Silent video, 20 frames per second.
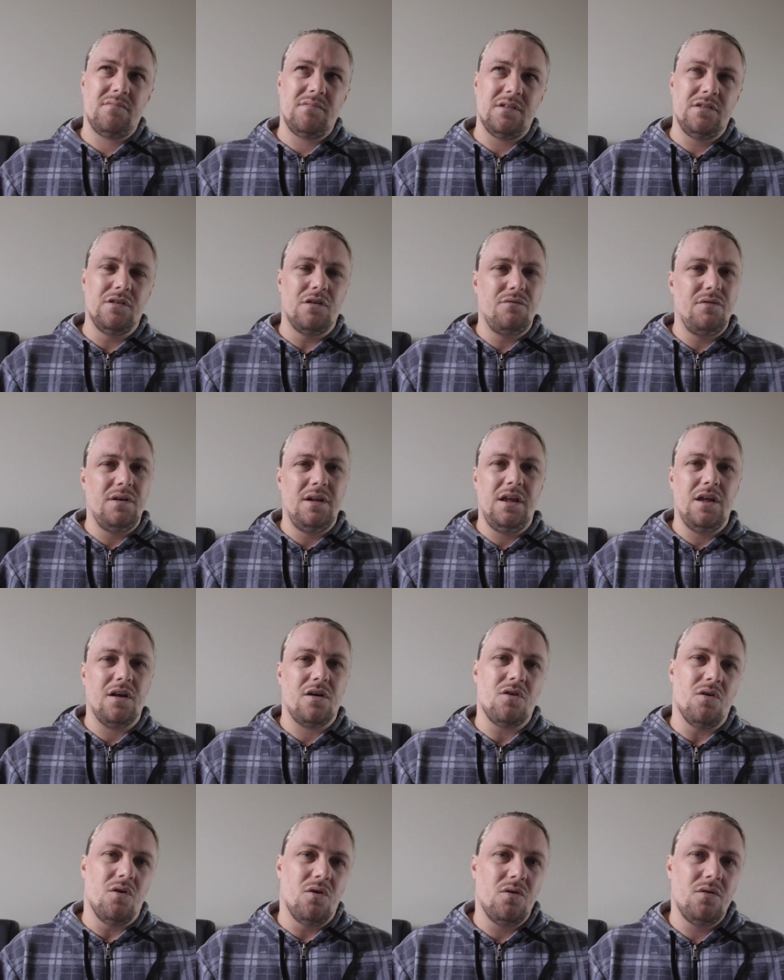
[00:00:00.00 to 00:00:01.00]
it's not really a
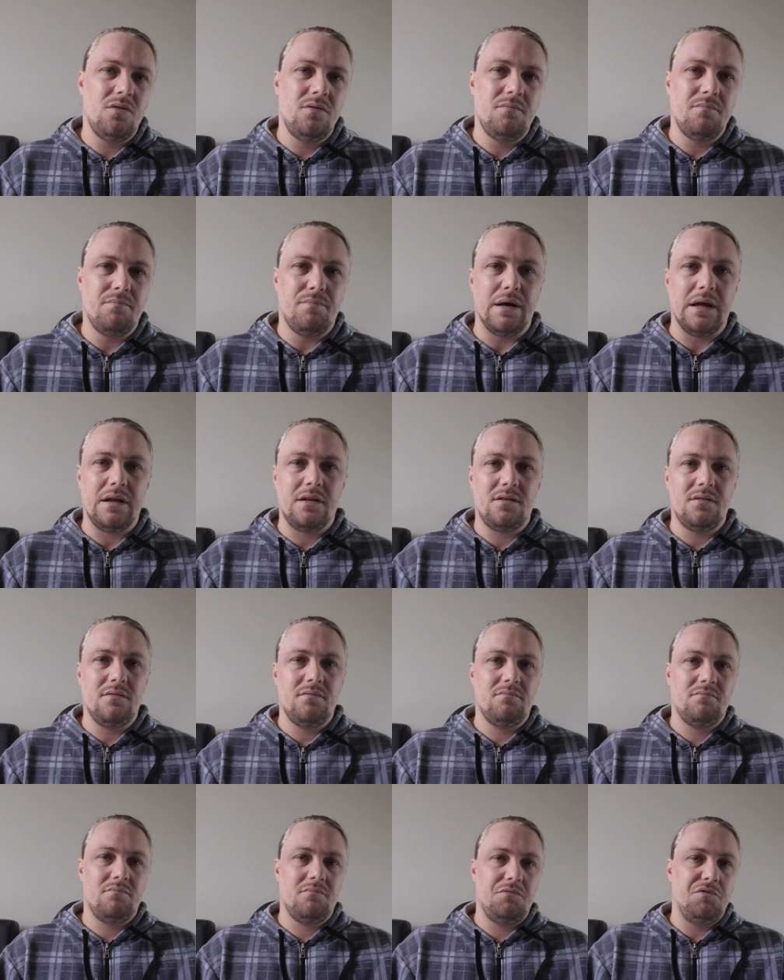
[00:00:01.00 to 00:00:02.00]
con, but
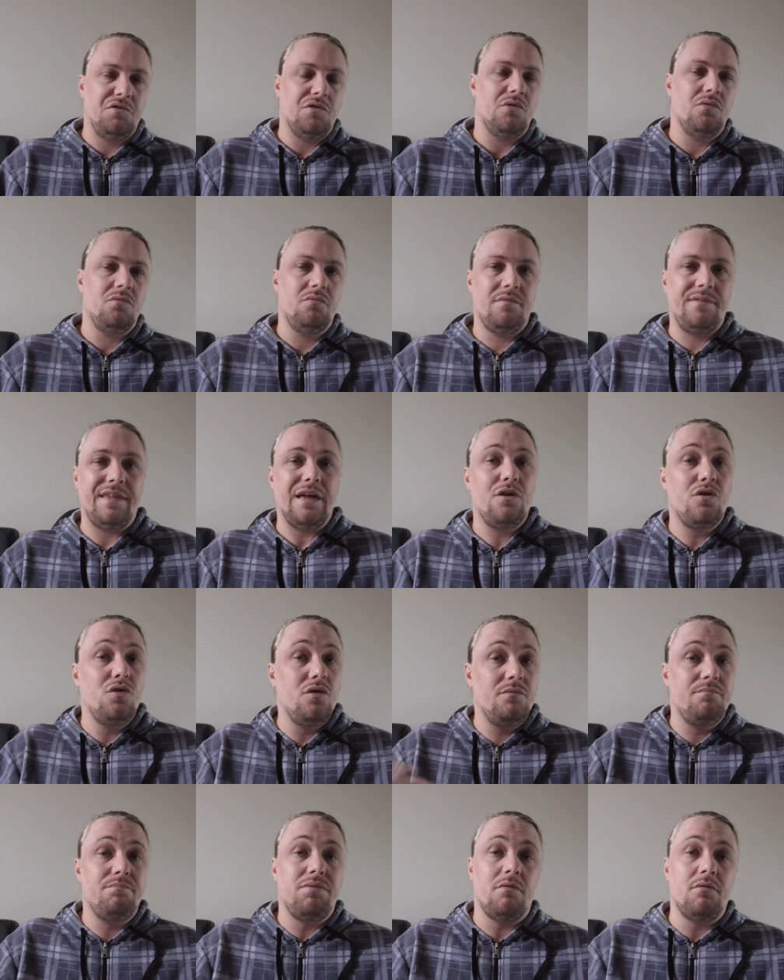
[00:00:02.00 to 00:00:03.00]
you know, they
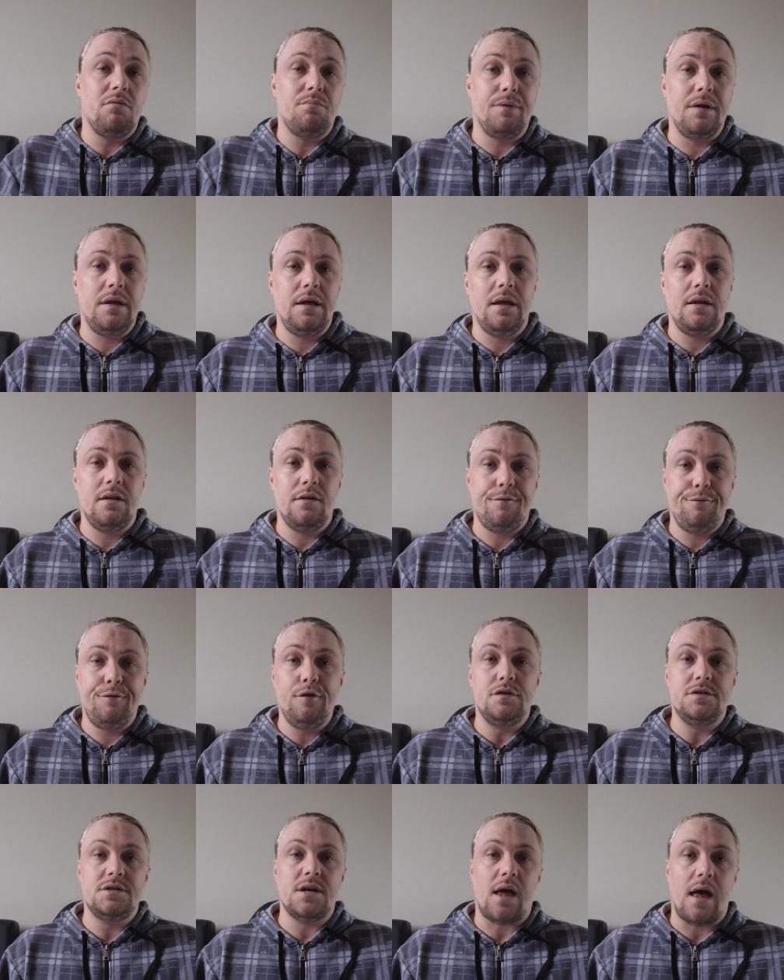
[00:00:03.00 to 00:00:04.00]
could probably in the
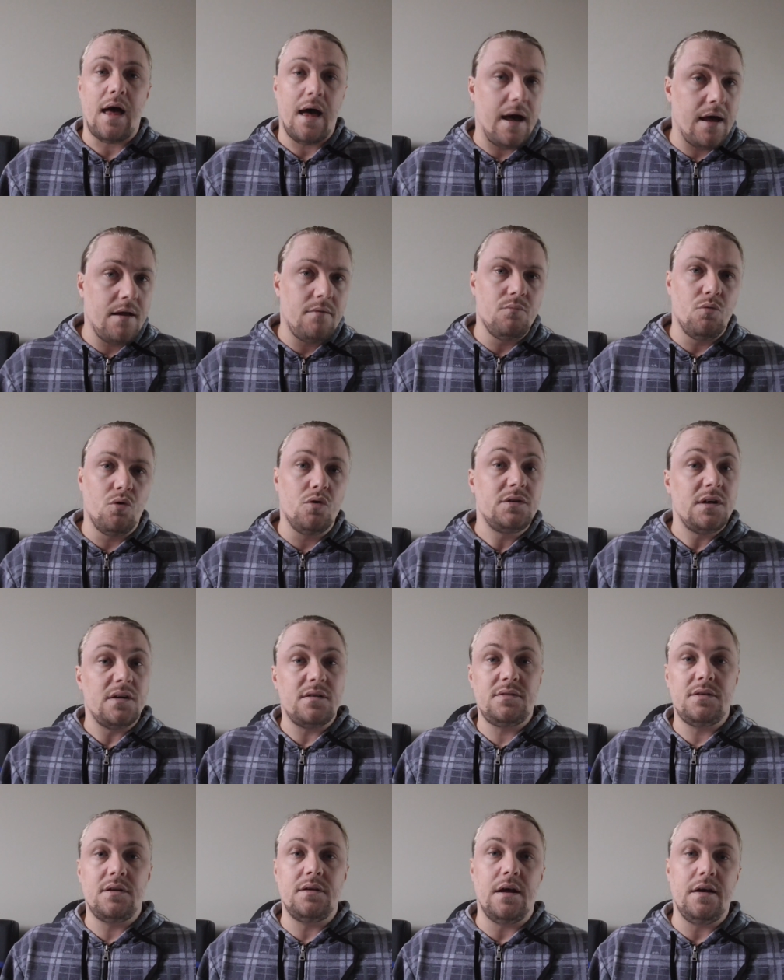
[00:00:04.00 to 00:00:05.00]
future add more
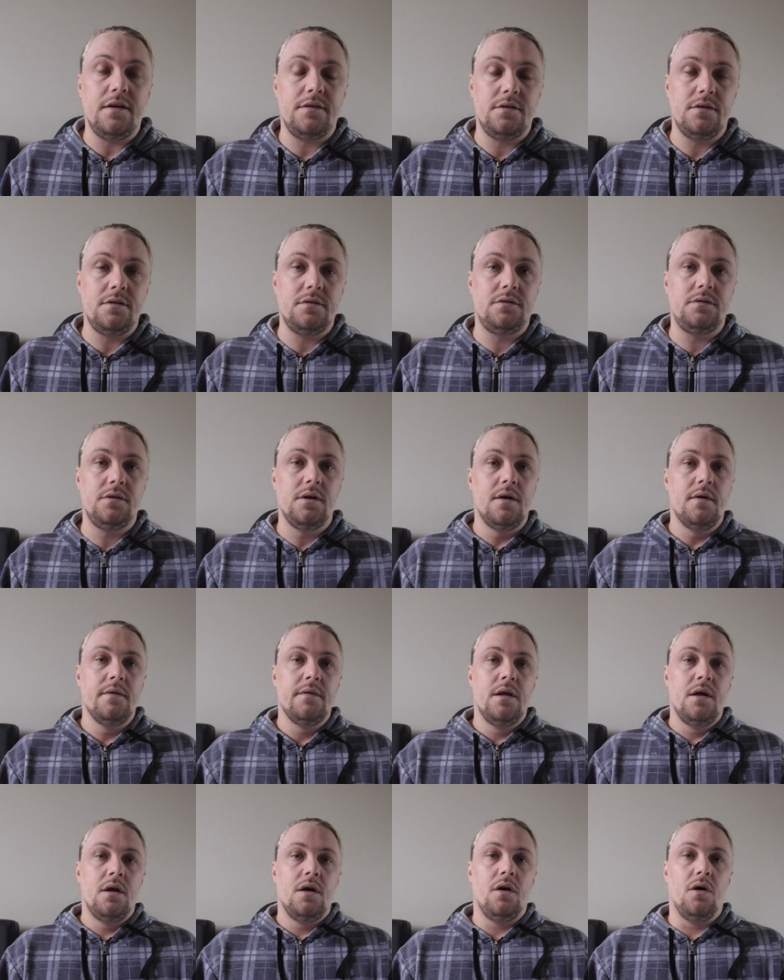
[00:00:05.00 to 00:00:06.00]
destinations,
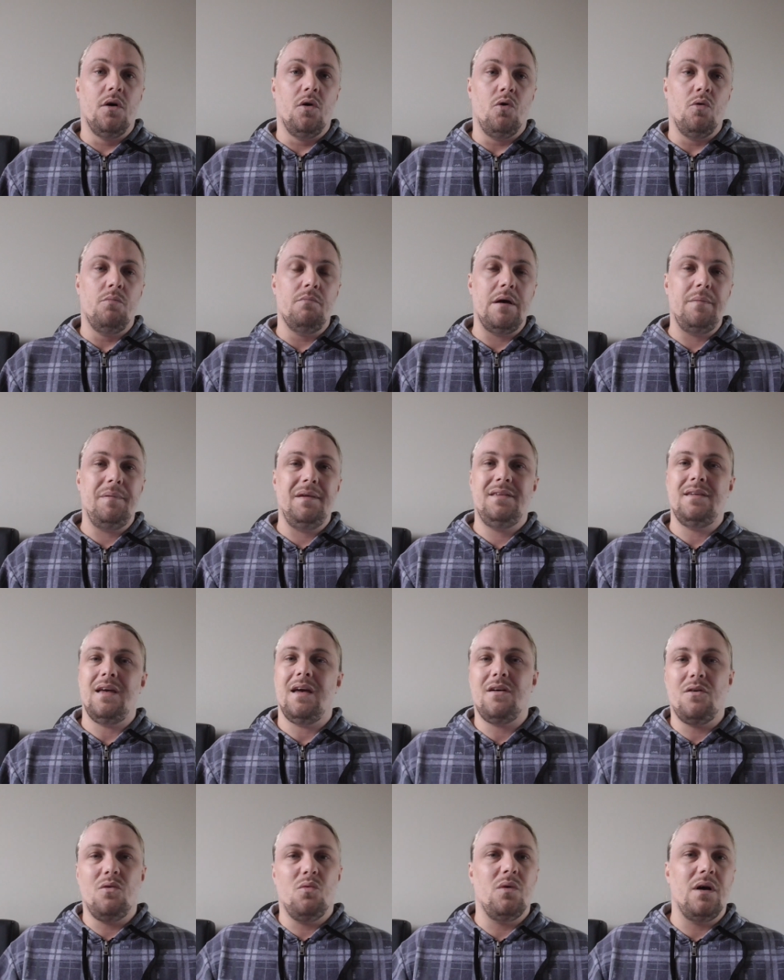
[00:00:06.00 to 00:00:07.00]
or maybe
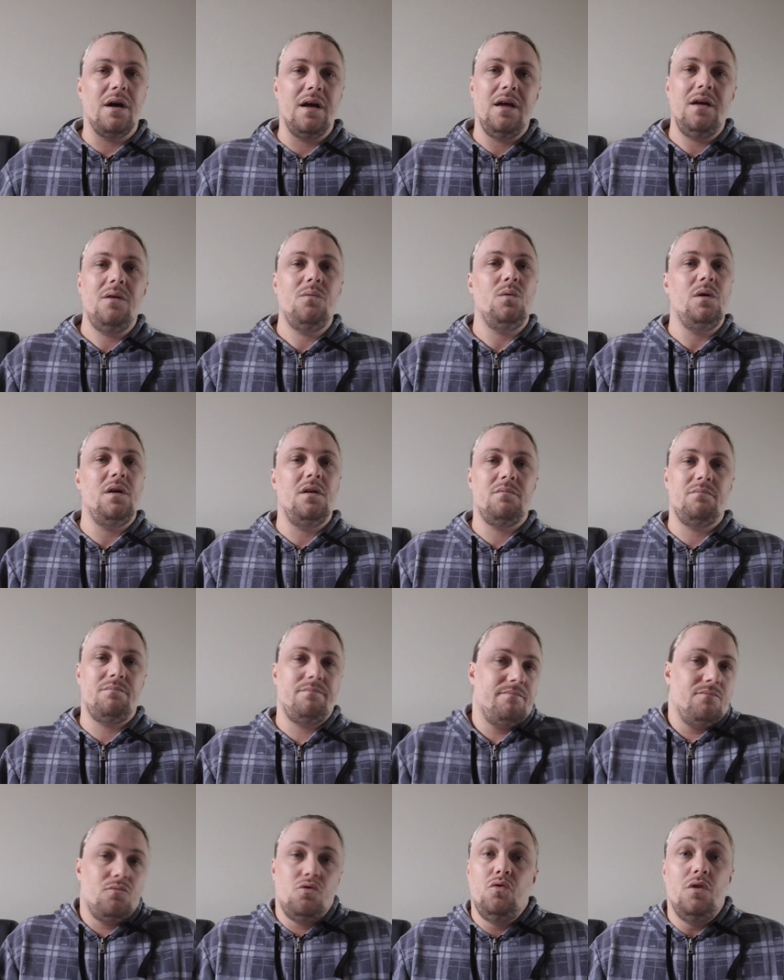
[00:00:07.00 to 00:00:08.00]
take away,
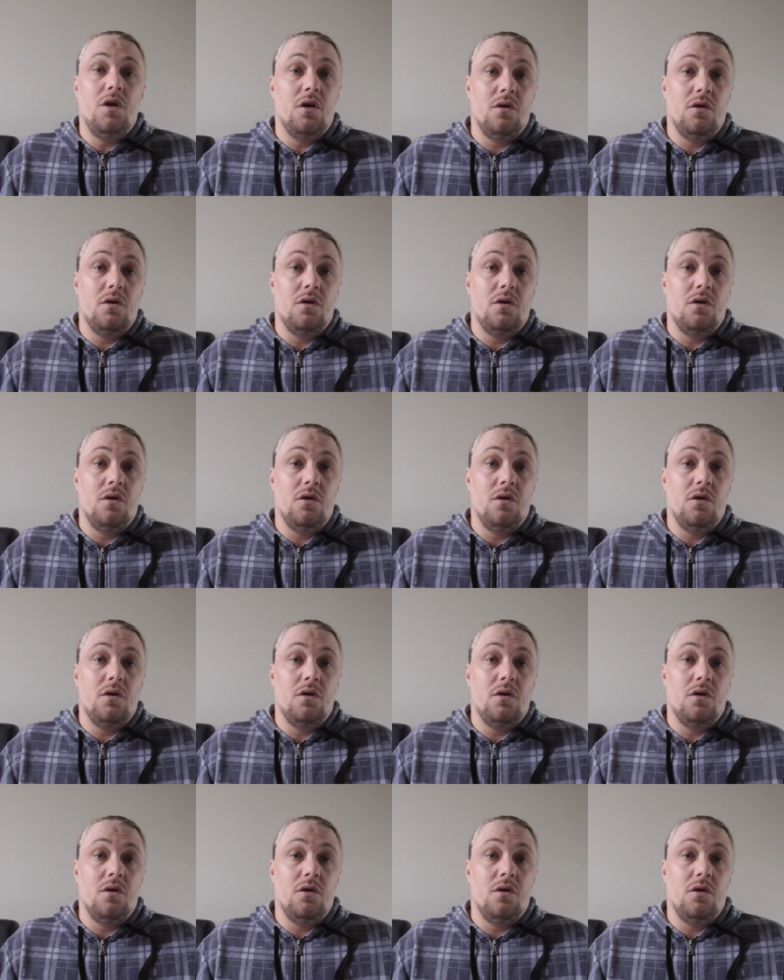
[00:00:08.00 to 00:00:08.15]
who